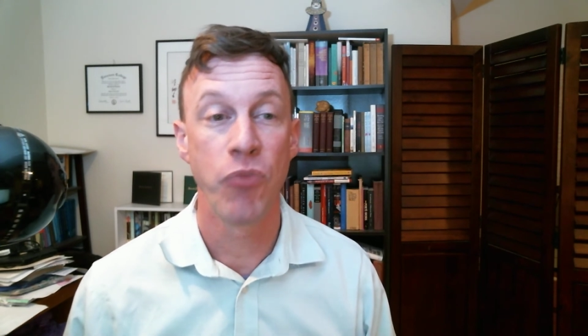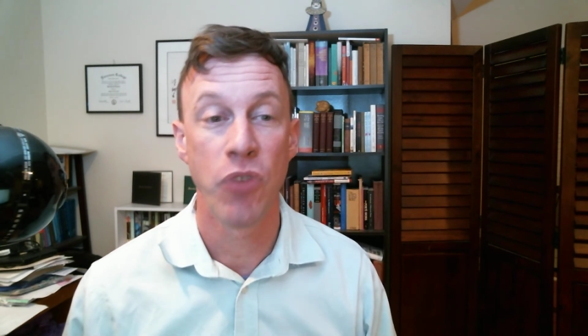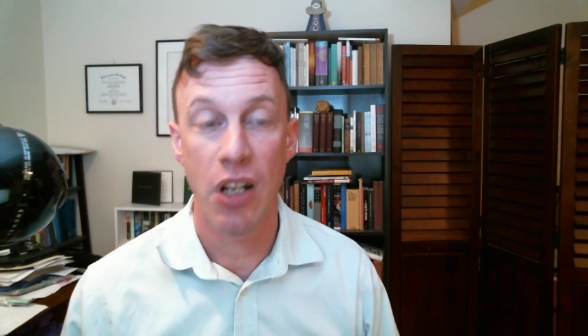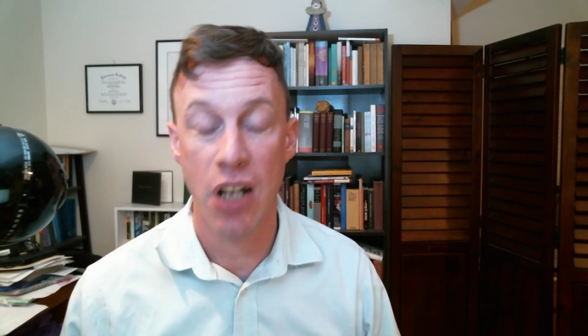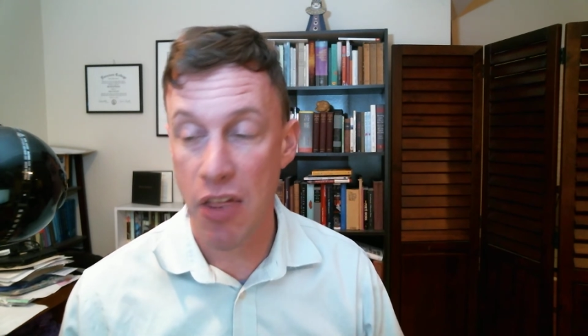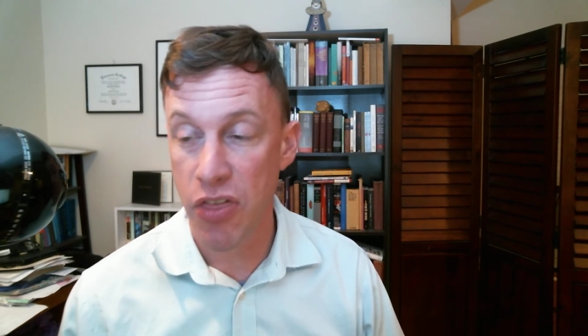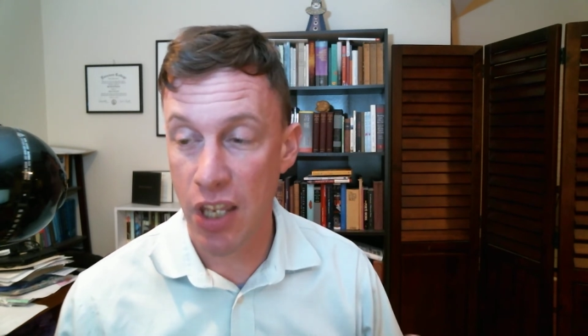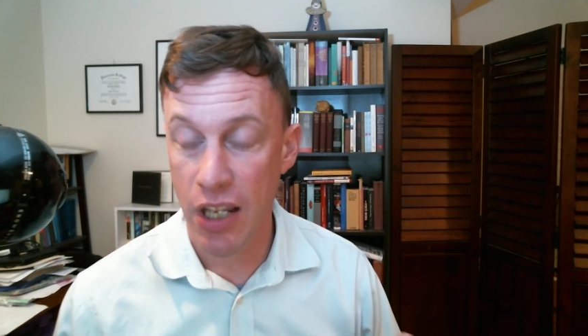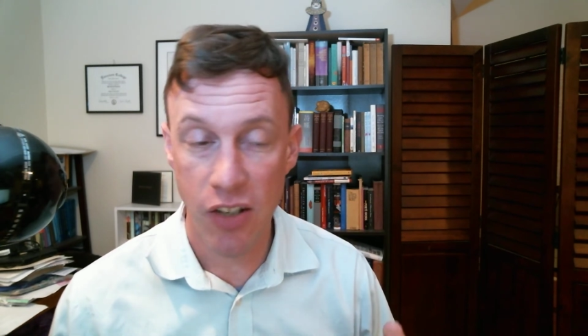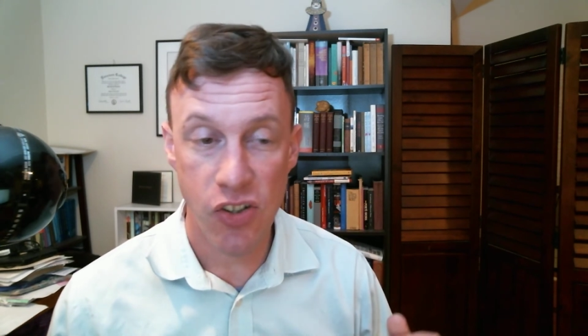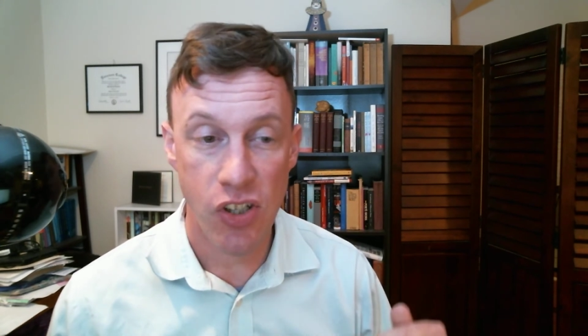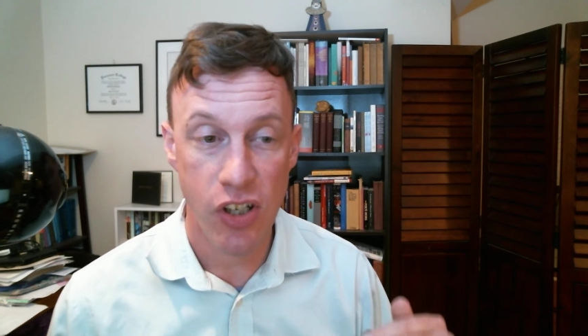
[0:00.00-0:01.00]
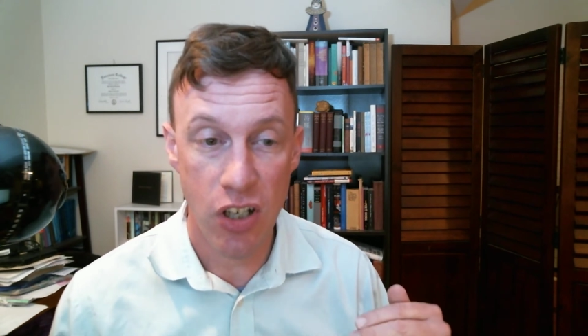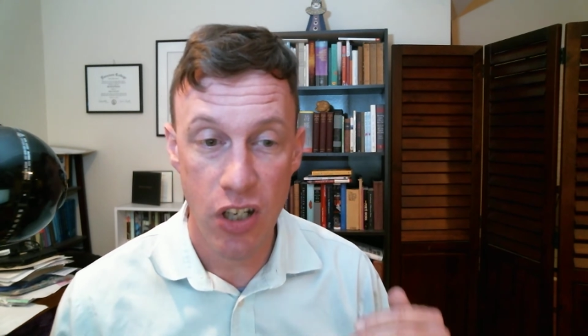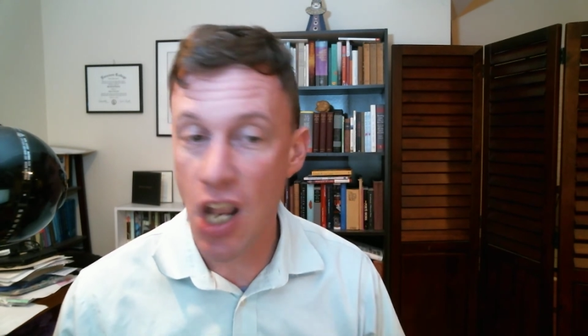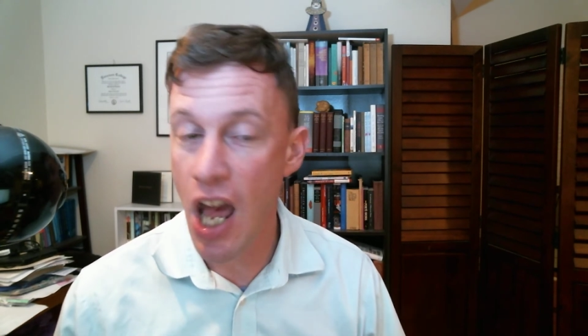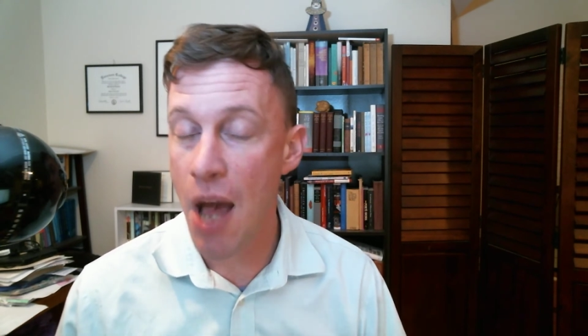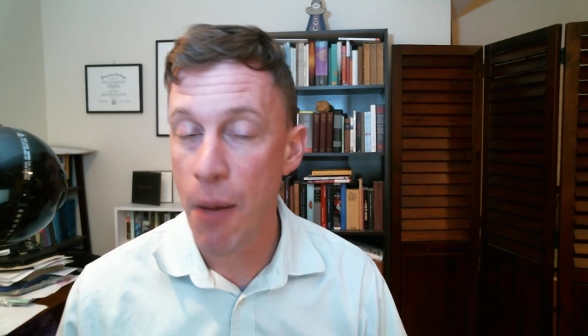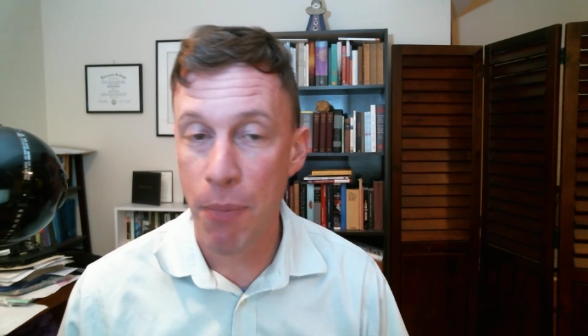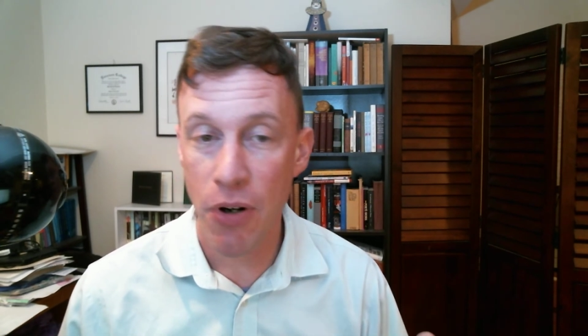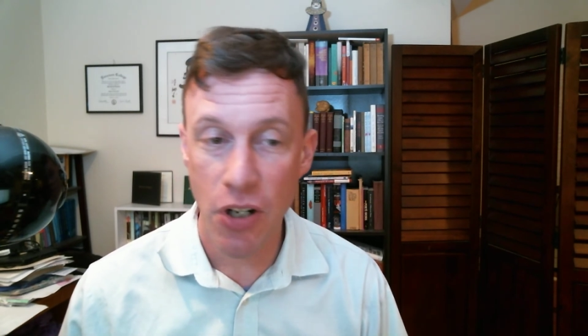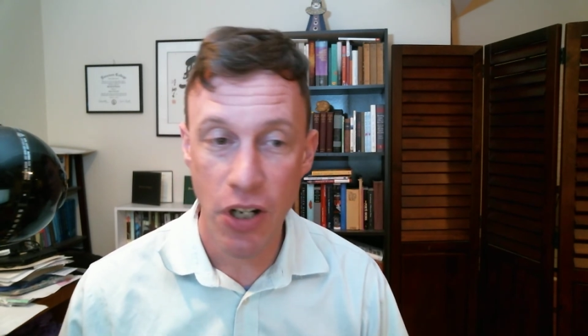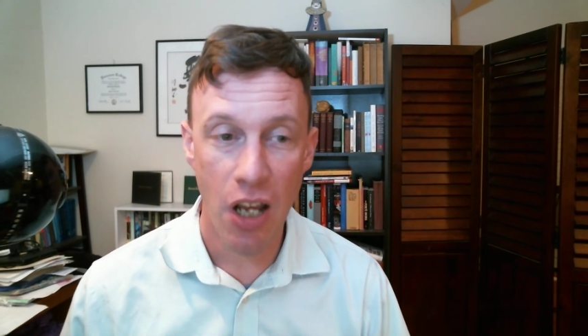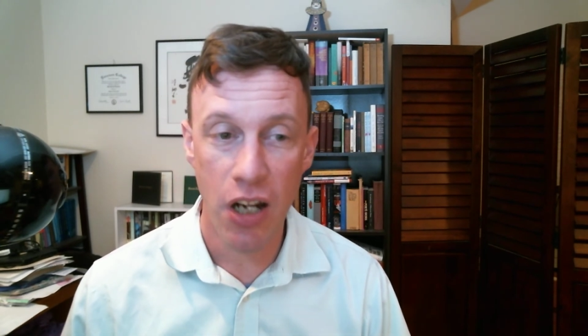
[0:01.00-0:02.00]
And I think it's not
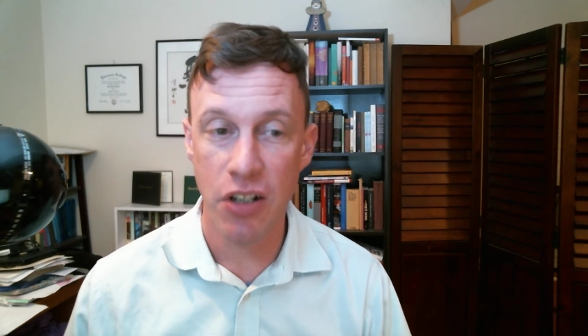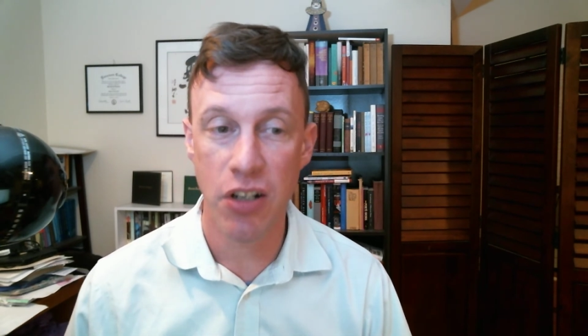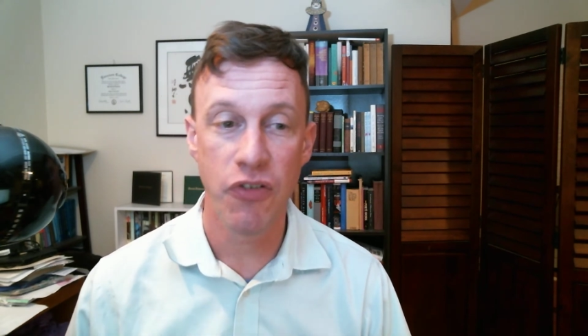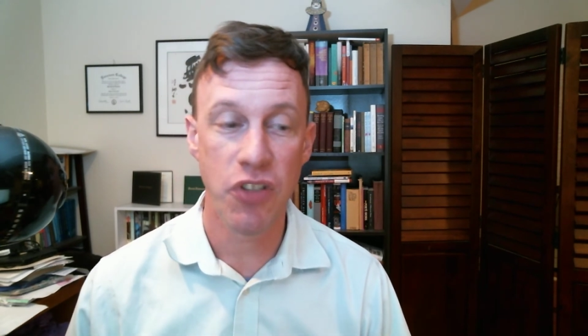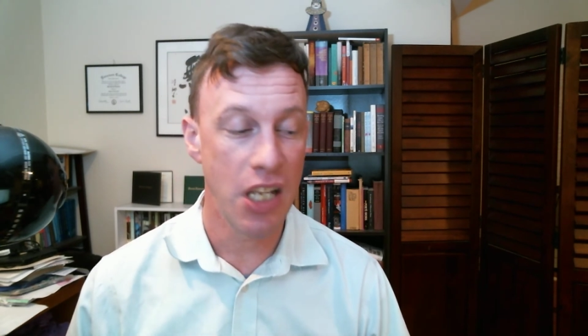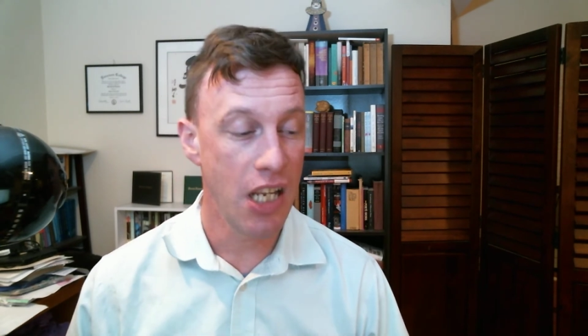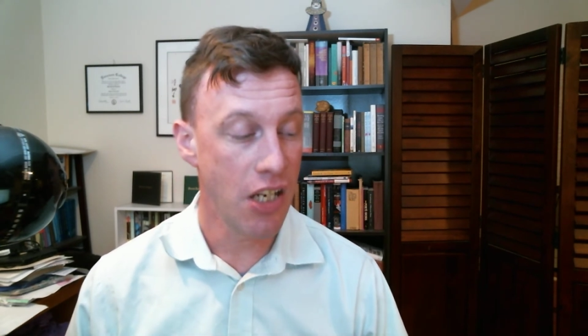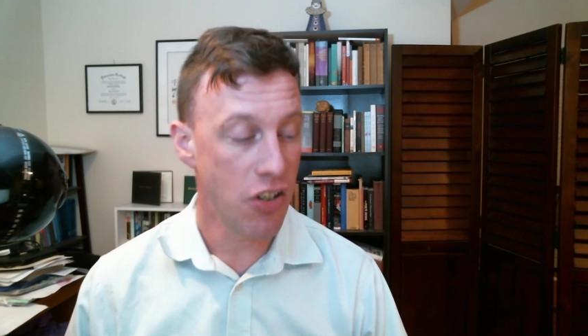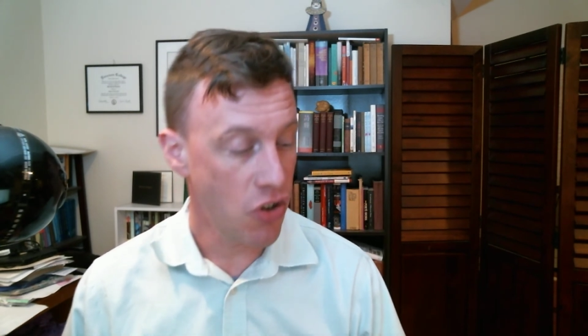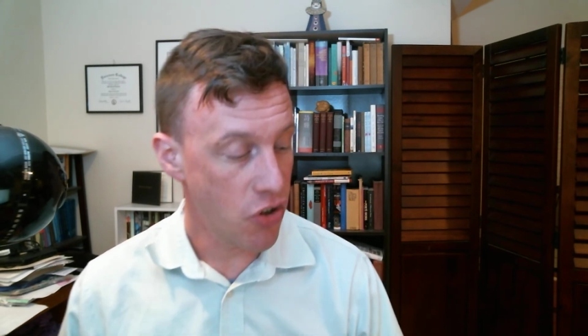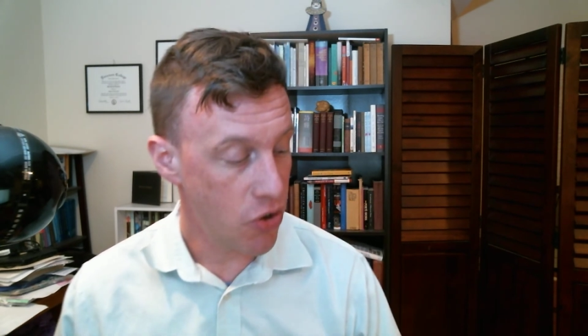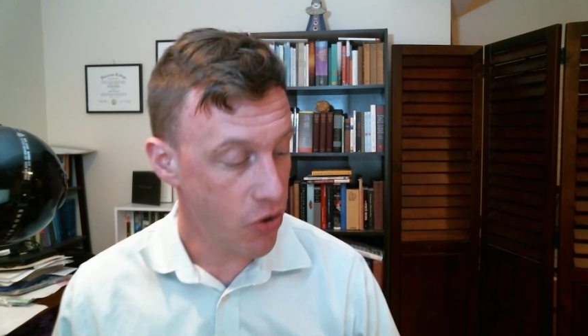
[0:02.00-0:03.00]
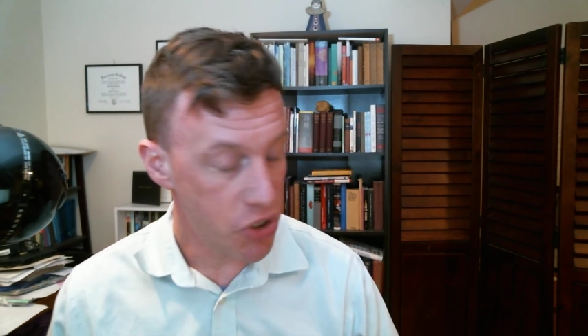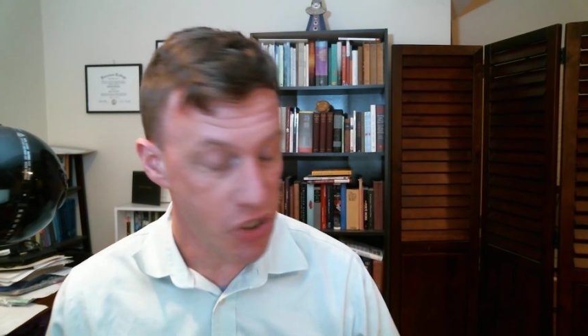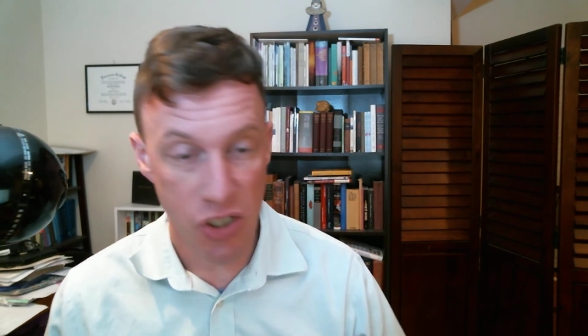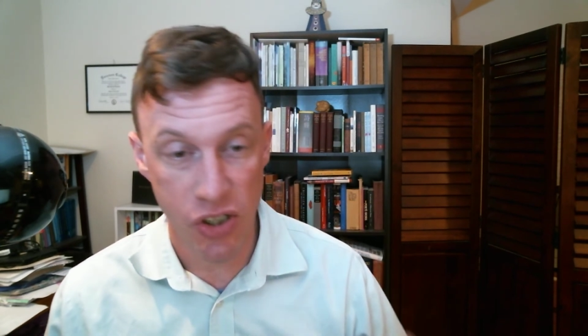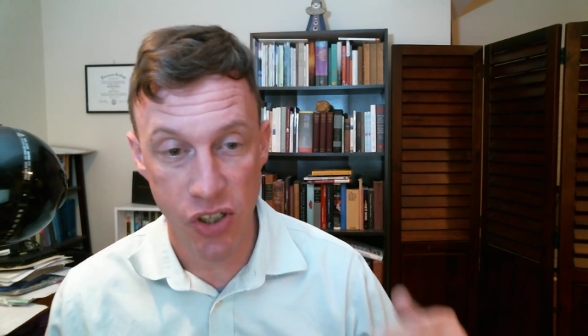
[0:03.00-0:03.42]
productive to introduce this